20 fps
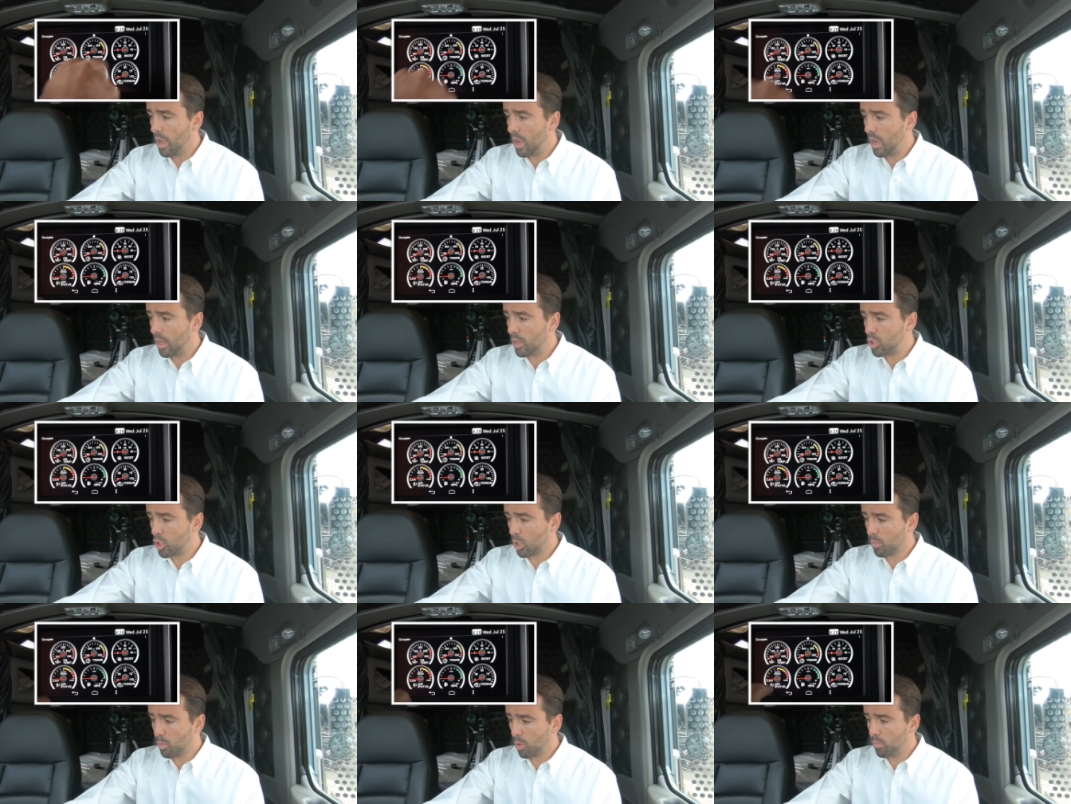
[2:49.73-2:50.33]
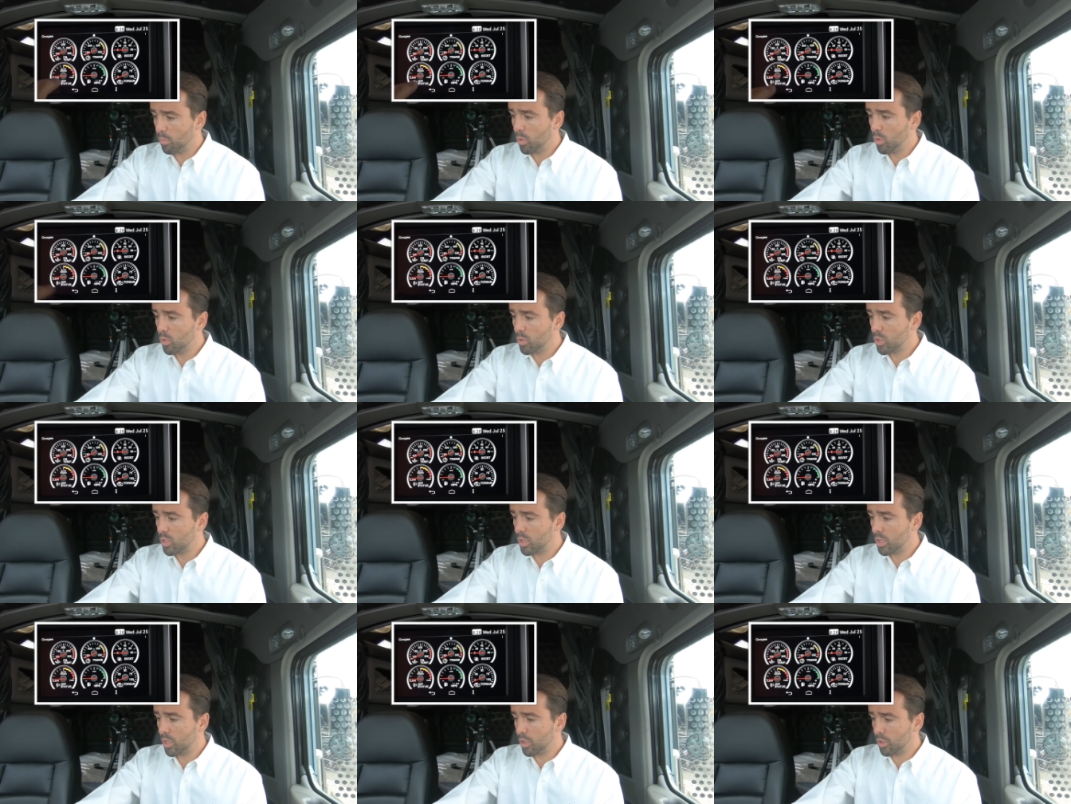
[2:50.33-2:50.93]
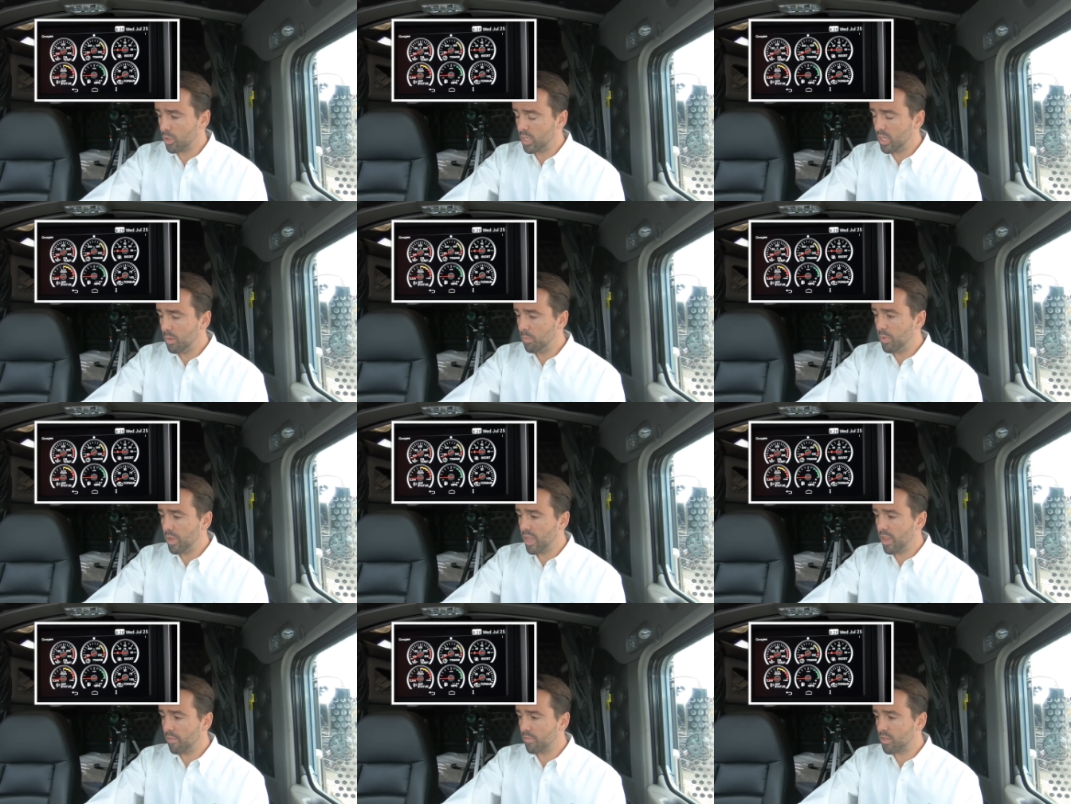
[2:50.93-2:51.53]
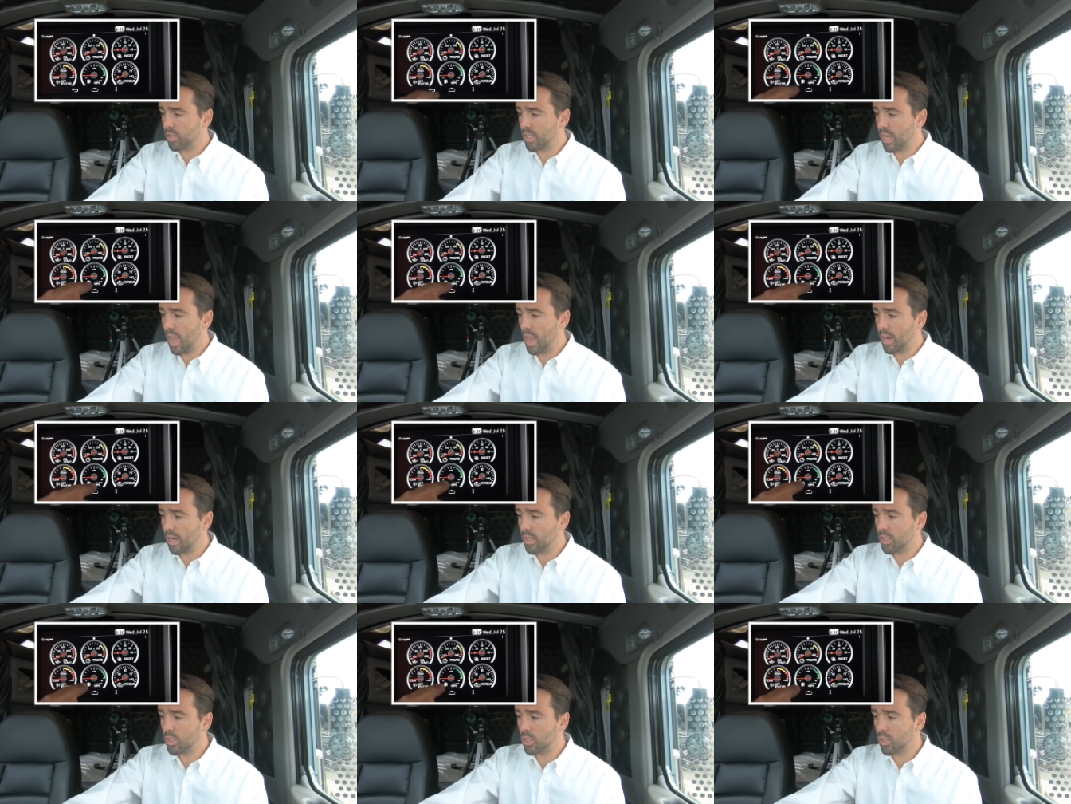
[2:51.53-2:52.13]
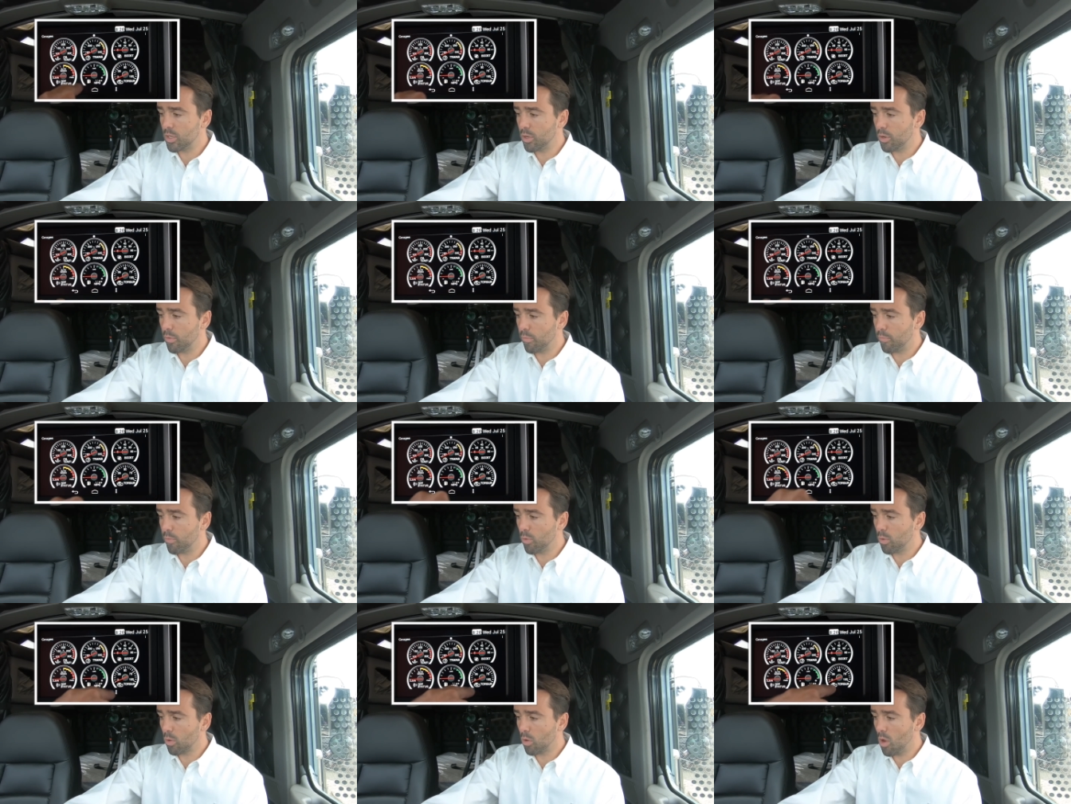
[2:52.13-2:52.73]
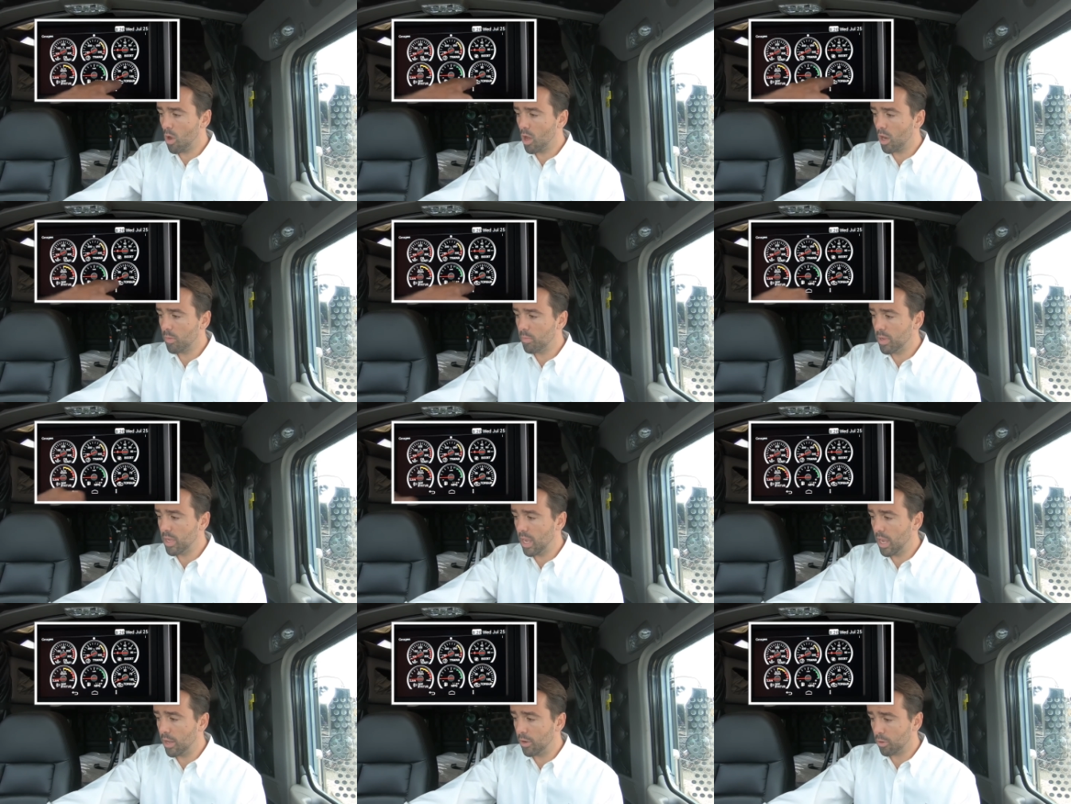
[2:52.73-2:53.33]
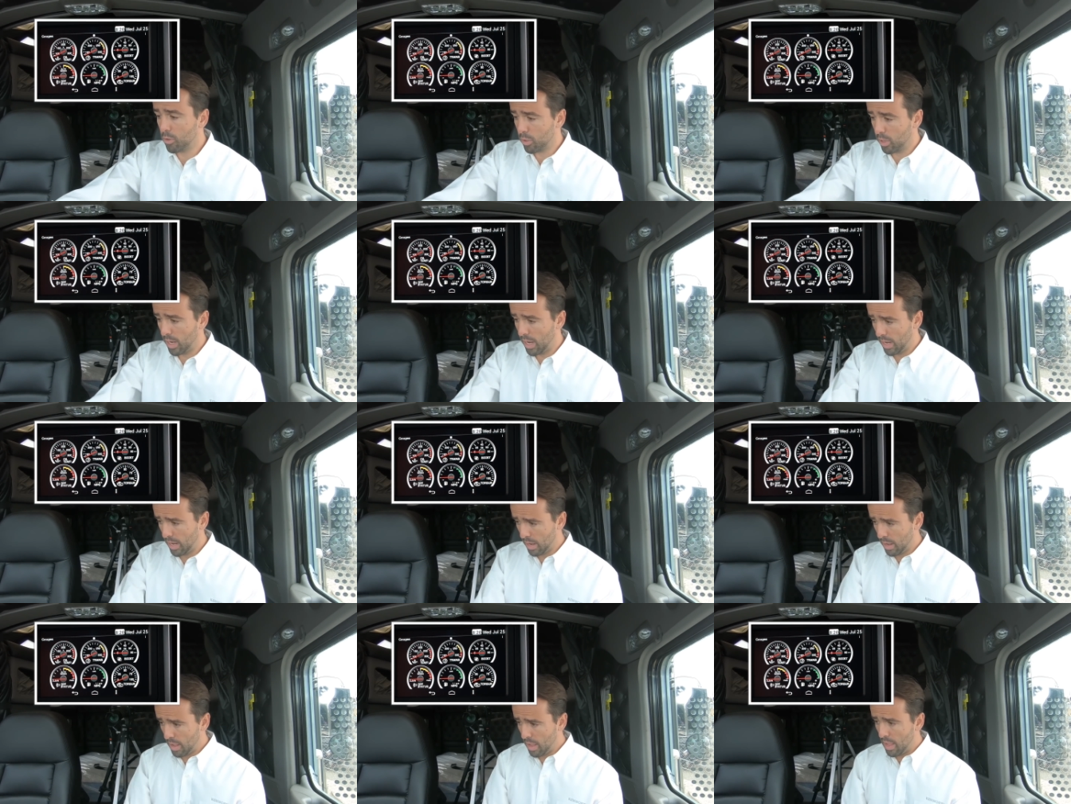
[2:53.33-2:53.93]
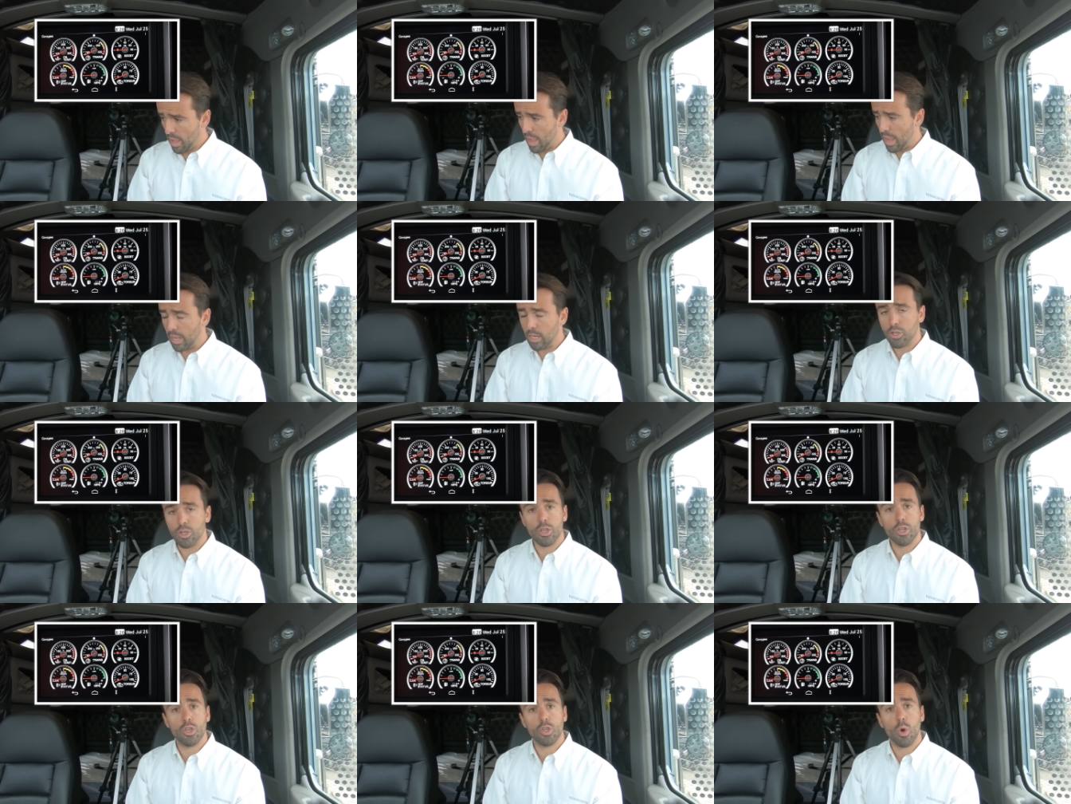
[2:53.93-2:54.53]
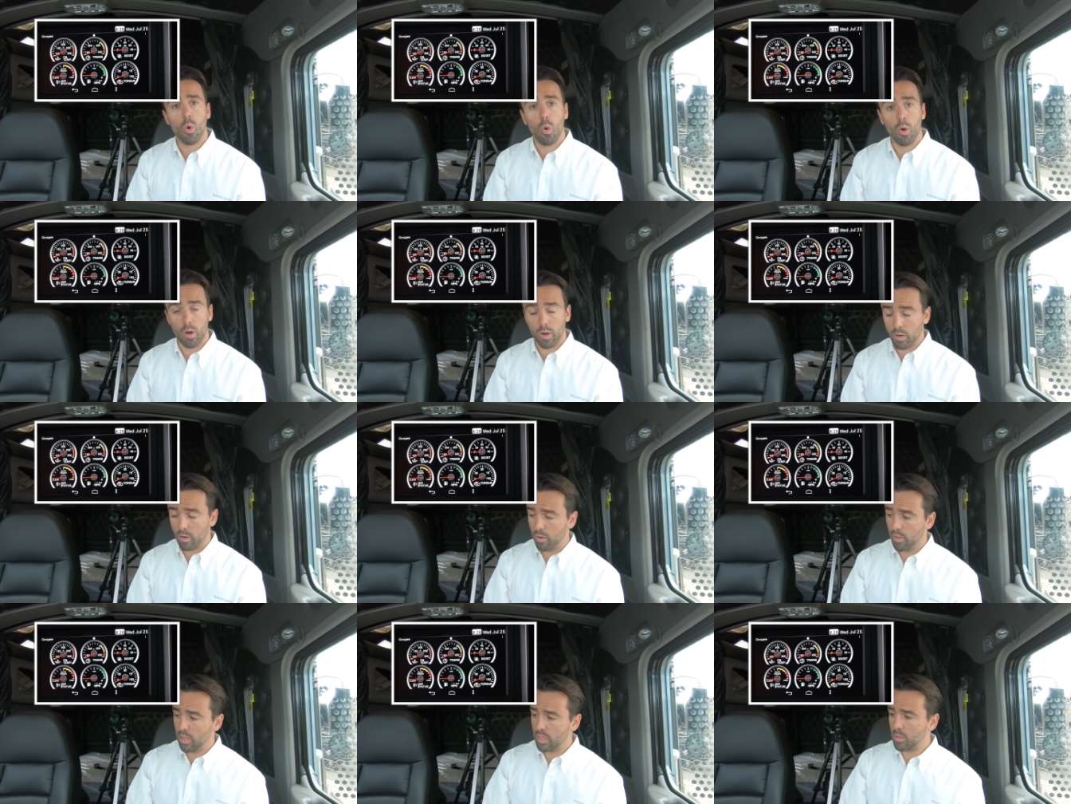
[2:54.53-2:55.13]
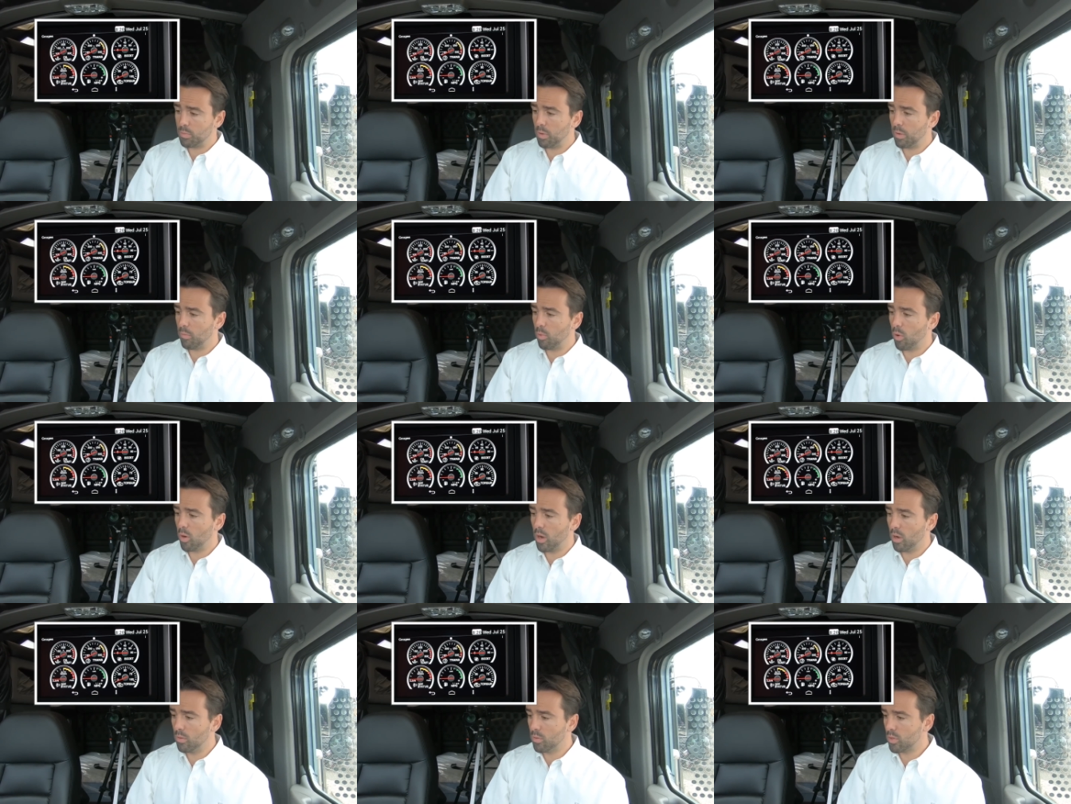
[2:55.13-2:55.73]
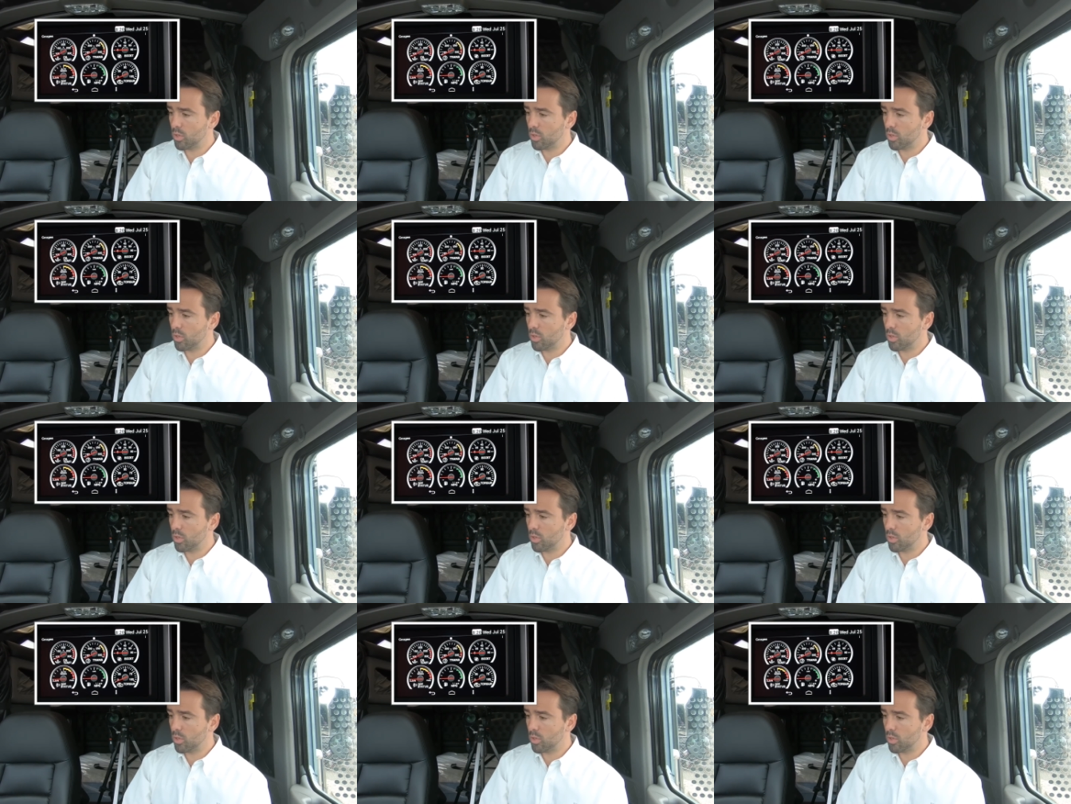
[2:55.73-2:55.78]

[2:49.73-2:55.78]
turbo boost, your DPF status, your fuel economy, and your engine torque that's being put out.